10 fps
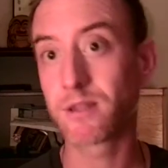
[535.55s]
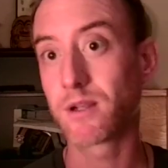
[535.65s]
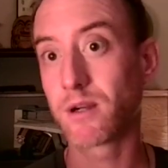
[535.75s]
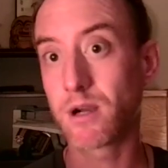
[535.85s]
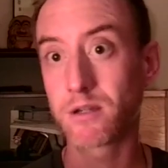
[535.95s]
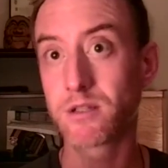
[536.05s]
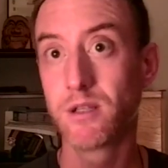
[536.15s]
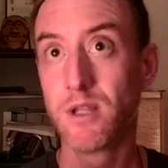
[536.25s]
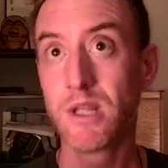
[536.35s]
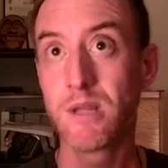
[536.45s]
There aren't
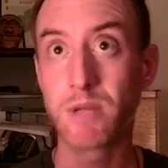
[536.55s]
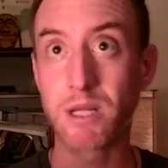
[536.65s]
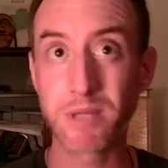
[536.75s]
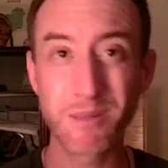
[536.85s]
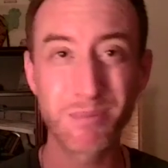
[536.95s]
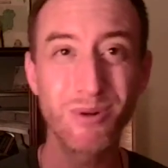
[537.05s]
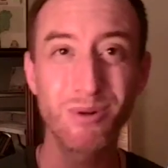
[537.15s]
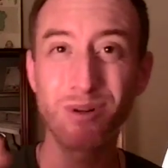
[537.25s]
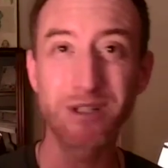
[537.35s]
many people,